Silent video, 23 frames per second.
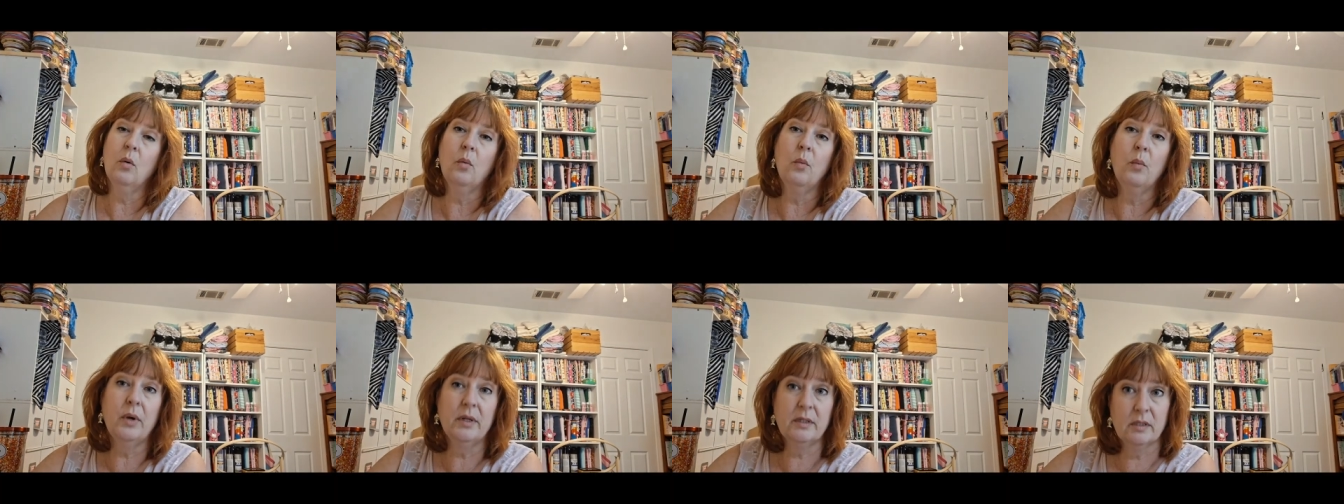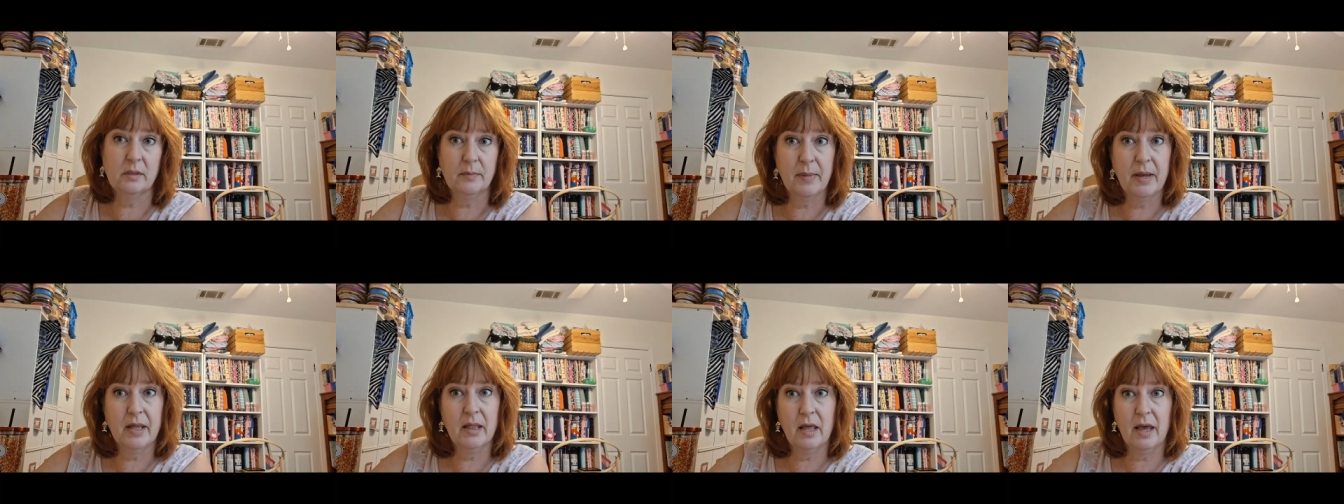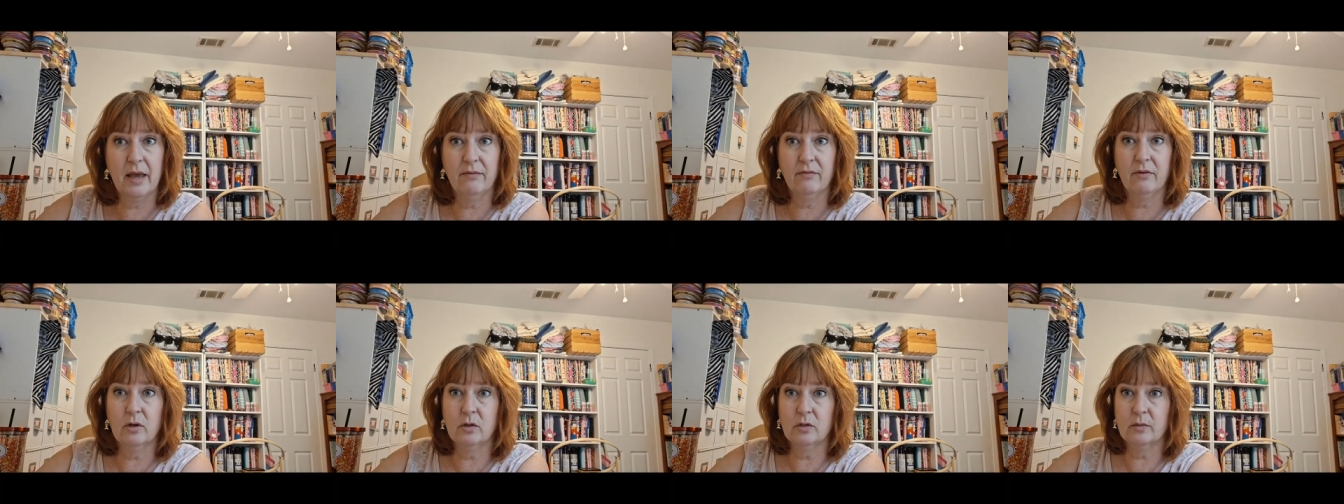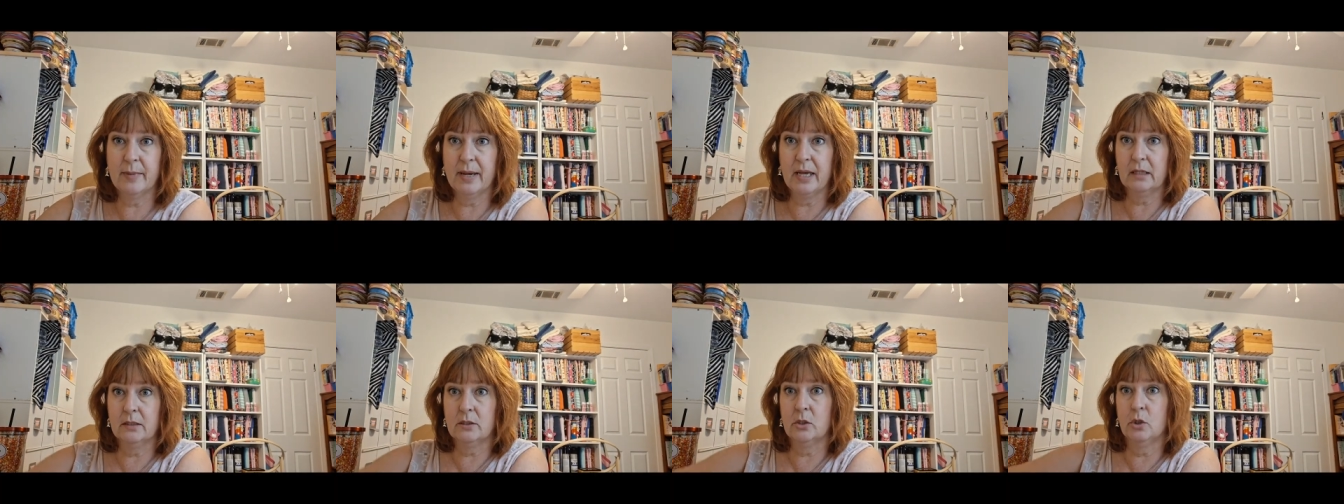once my life goes
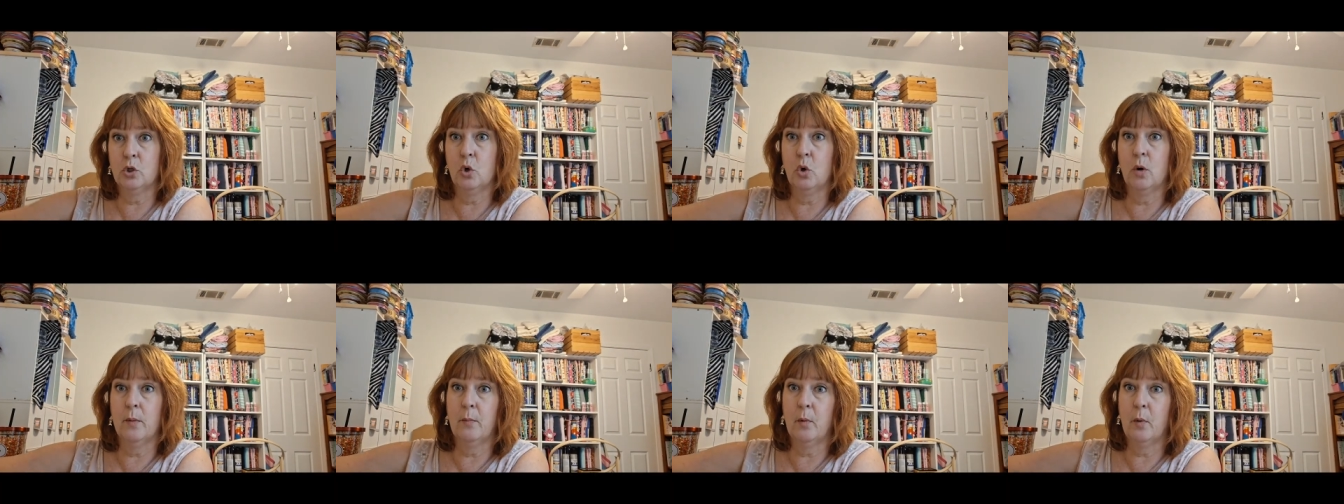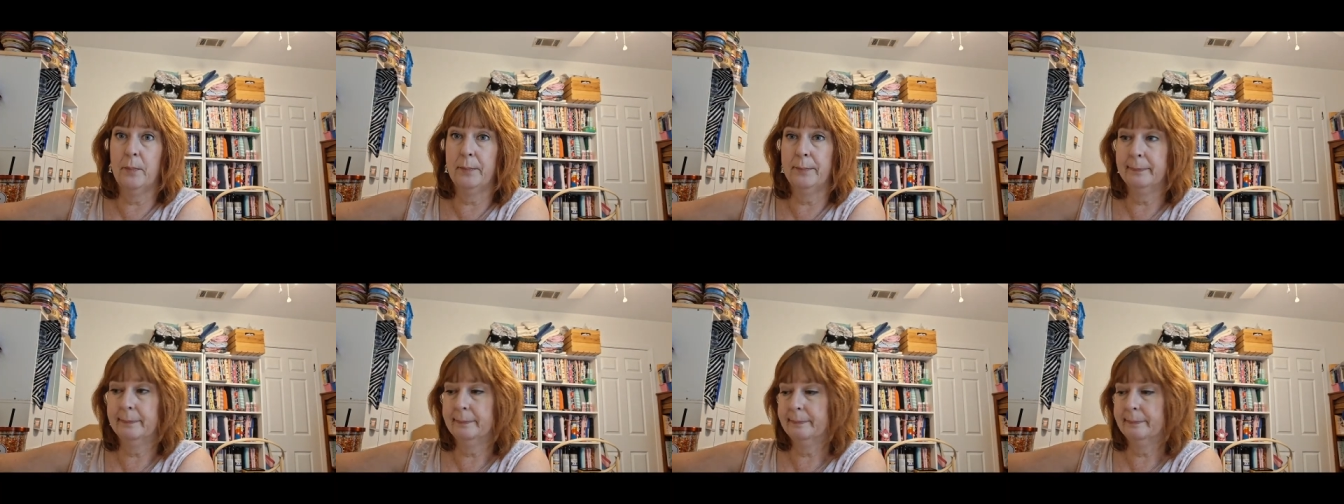back to normal.